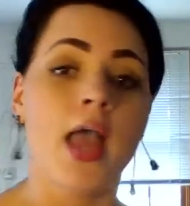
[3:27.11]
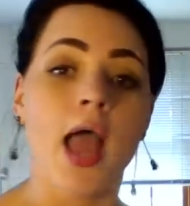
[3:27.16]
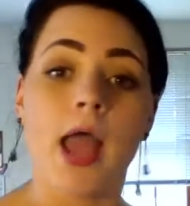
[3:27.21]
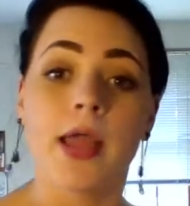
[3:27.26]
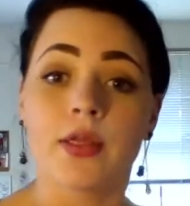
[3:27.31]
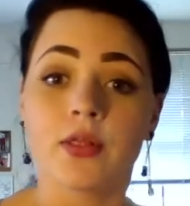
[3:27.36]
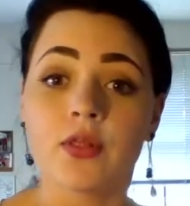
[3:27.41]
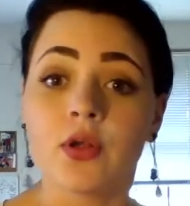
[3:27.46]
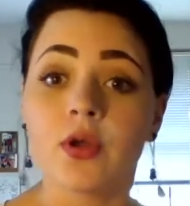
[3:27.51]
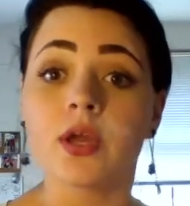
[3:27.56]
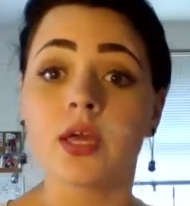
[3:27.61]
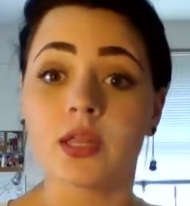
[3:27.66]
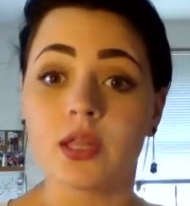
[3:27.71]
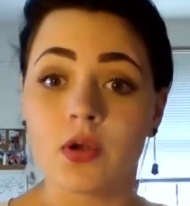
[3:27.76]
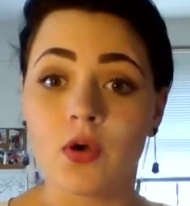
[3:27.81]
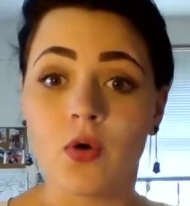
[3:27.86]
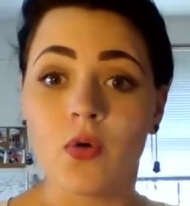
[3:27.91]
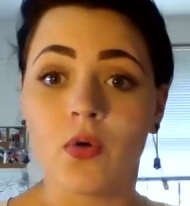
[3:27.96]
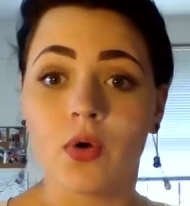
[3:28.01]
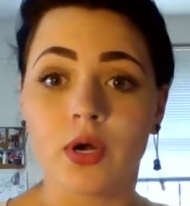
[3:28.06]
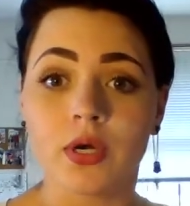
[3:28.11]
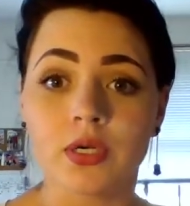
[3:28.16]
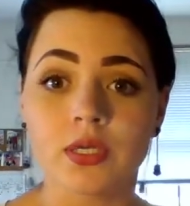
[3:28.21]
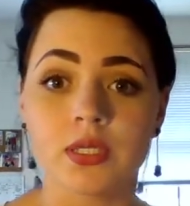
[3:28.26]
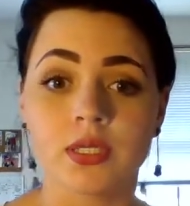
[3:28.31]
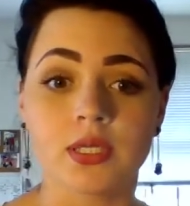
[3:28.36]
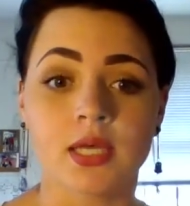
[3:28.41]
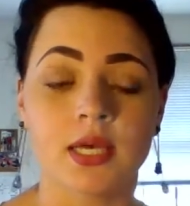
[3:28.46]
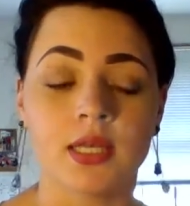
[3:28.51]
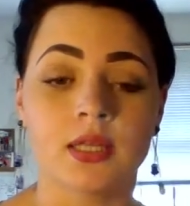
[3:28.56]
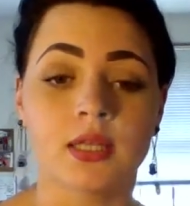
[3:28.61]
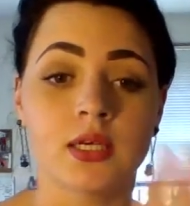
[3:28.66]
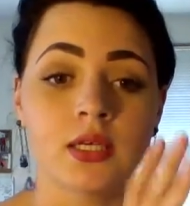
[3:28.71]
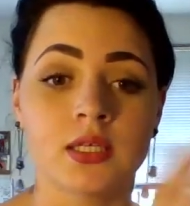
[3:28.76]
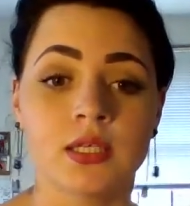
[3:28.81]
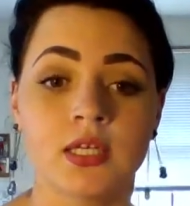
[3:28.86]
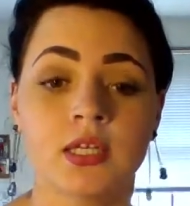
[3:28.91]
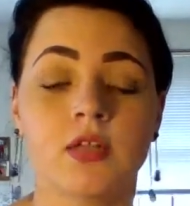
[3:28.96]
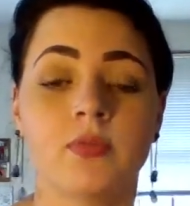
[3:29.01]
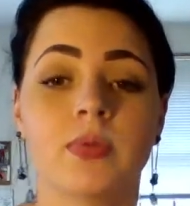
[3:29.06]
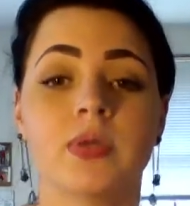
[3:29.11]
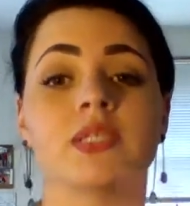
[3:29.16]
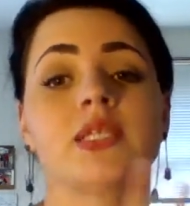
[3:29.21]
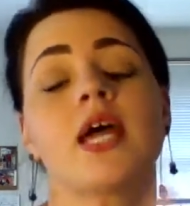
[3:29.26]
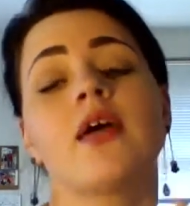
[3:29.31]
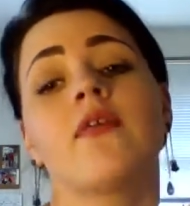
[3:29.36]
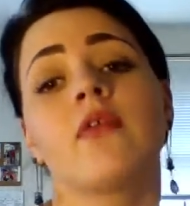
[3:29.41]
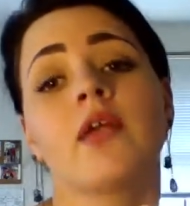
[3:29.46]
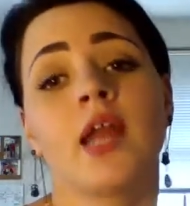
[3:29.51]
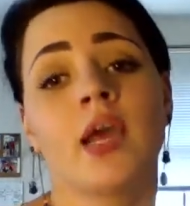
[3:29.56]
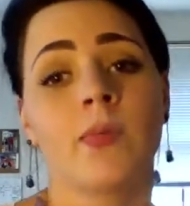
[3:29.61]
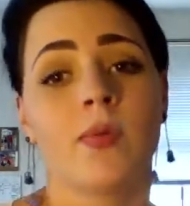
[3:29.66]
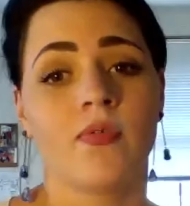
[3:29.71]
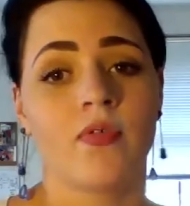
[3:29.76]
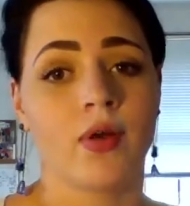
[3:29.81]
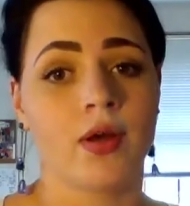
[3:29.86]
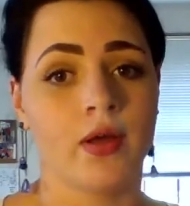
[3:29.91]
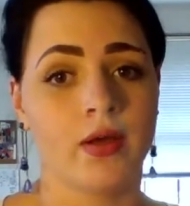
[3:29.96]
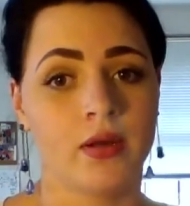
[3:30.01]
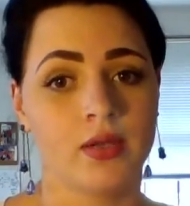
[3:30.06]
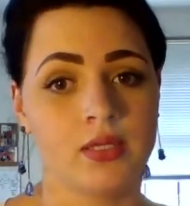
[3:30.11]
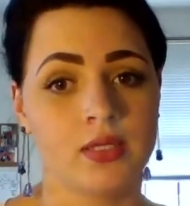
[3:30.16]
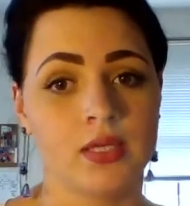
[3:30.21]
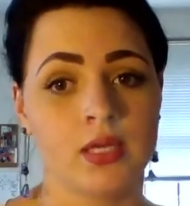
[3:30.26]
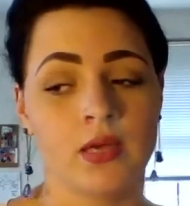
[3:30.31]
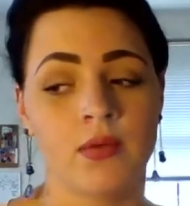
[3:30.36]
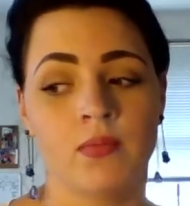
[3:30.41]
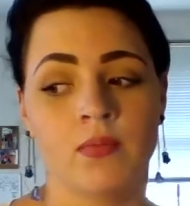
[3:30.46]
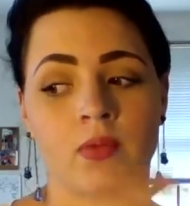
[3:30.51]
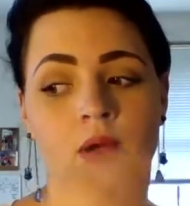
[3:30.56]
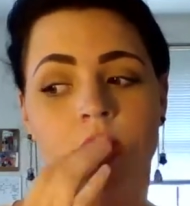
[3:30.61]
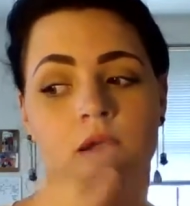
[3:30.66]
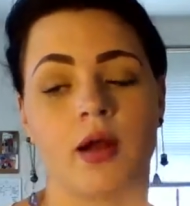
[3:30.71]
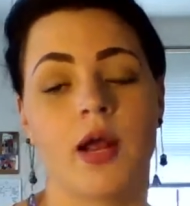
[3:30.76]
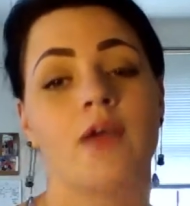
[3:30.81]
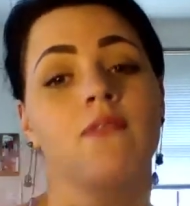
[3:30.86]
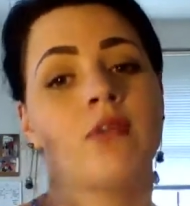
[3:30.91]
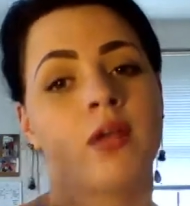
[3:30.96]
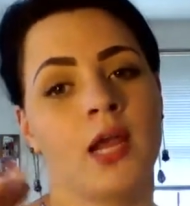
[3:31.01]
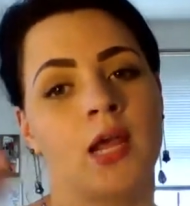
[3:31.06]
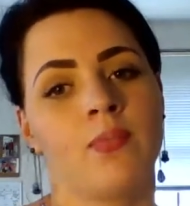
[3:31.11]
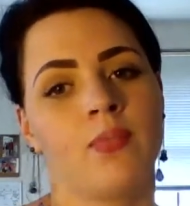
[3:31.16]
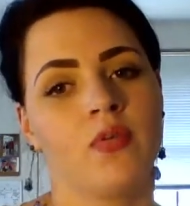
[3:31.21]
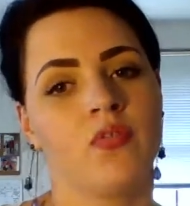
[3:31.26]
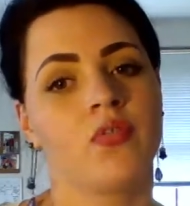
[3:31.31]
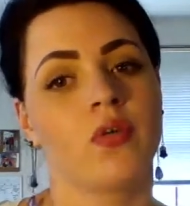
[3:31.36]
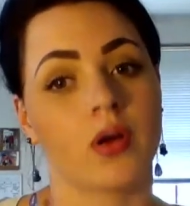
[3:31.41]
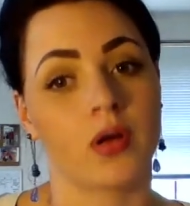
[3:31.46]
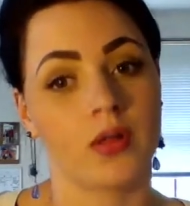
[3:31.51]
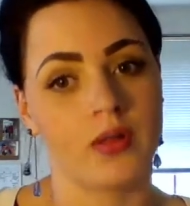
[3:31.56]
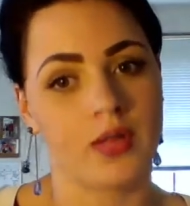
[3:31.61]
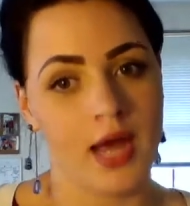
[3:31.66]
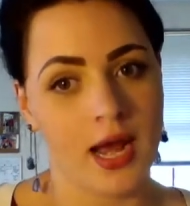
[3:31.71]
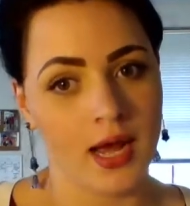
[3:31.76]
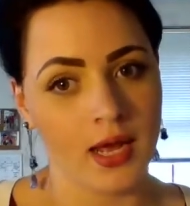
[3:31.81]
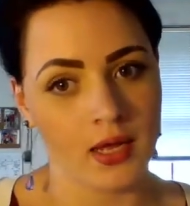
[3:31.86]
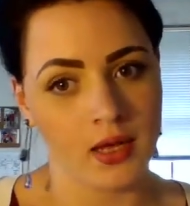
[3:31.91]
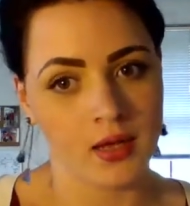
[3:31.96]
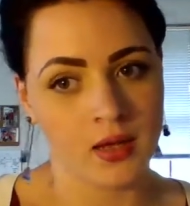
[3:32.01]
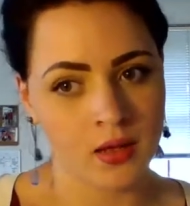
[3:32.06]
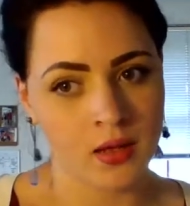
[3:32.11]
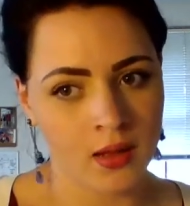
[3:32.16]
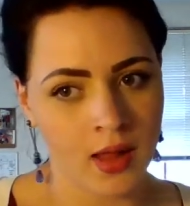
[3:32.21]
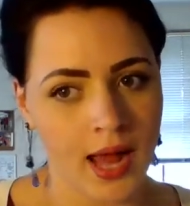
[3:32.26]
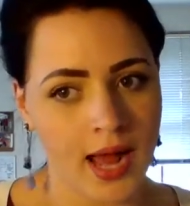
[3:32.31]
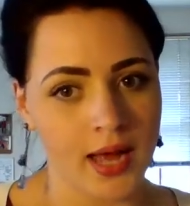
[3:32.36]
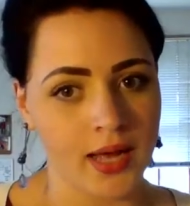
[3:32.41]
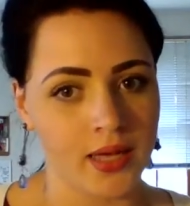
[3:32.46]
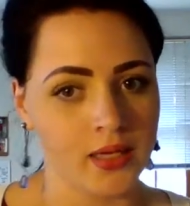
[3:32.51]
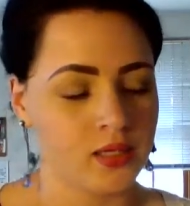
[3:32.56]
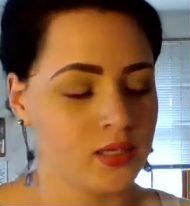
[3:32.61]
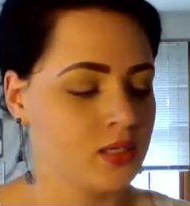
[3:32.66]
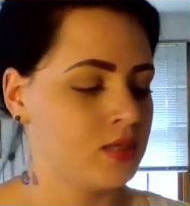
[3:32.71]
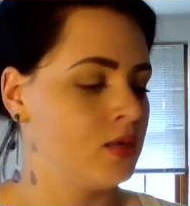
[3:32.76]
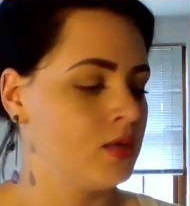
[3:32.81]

I look at the course, like the syllabus, every night before I go to sleep, or every night before that class.